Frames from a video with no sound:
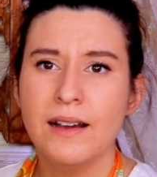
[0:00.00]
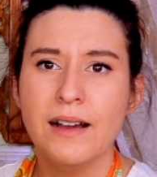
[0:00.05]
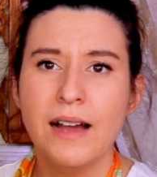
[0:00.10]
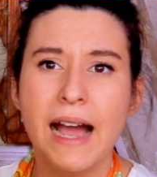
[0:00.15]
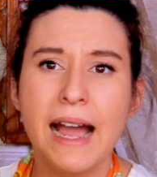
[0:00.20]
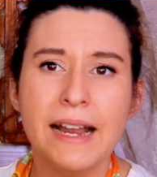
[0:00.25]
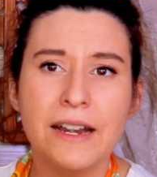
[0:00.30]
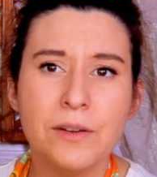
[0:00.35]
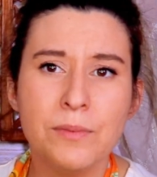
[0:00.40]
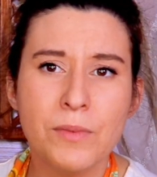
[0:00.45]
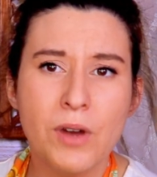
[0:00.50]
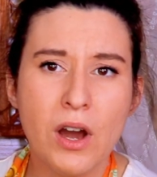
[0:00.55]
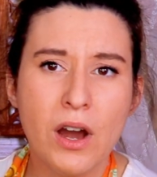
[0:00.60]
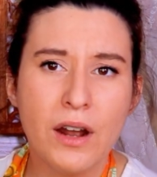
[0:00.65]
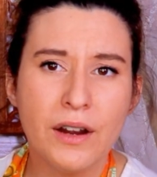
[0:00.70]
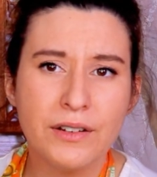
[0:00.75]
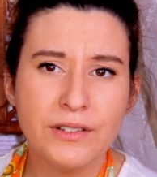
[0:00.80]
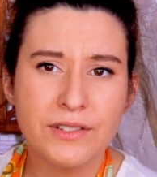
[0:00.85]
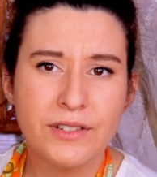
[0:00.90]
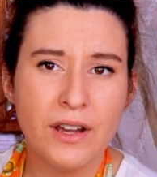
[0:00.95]
item
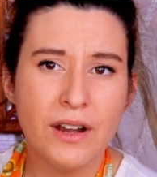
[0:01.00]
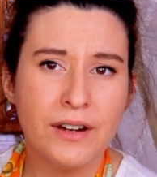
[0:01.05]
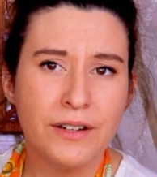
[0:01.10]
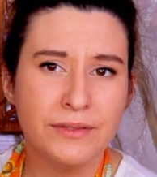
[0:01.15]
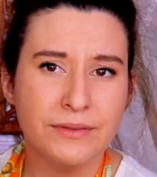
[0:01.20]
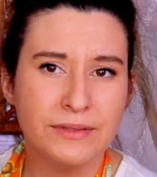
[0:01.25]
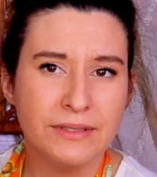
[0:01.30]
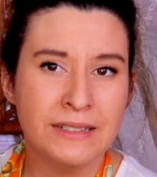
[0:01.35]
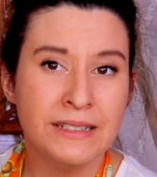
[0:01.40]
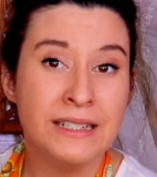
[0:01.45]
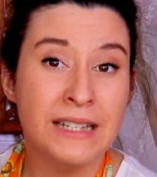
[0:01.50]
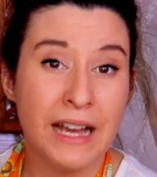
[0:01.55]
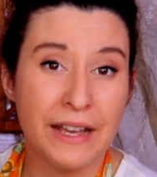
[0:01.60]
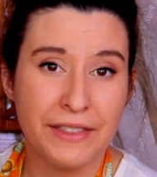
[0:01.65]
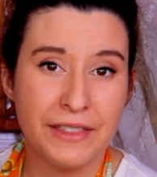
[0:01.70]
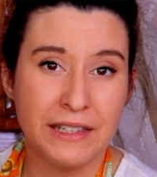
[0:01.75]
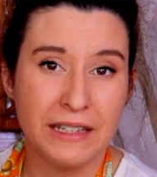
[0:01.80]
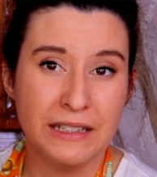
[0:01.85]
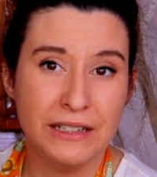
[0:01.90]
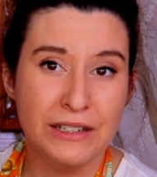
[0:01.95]
cards are
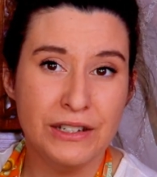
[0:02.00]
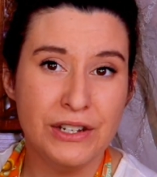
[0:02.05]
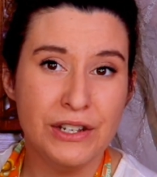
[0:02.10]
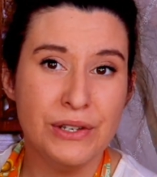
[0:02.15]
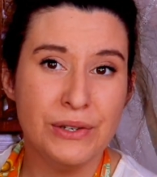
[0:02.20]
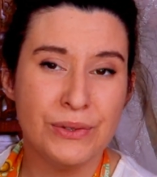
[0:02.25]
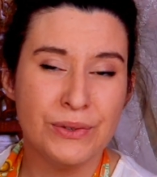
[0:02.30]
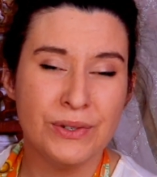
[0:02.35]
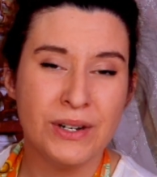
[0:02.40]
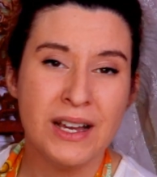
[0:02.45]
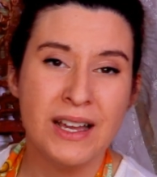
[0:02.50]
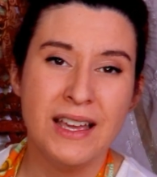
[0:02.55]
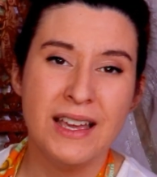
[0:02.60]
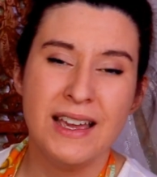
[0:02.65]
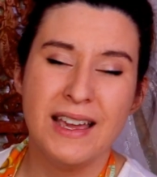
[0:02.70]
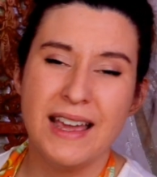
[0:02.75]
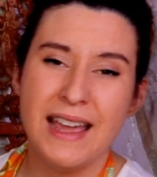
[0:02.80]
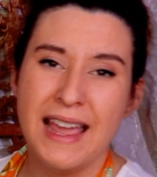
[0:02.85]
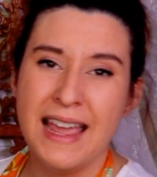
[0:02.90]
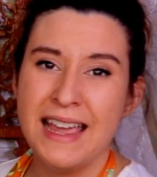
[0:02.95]
nothing new,
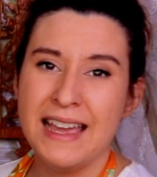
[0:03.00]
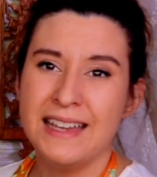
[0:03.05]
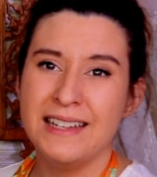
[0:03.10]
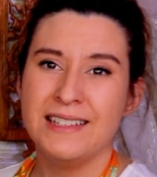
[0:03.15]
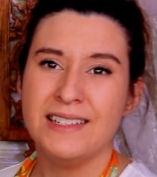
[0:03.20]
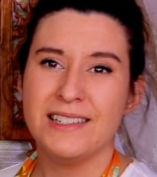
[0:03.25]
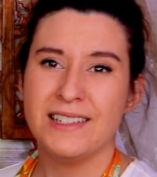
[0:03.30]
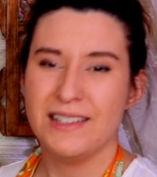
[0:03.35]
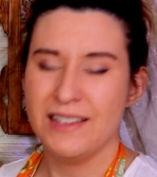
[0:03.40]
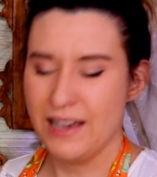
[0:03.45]
and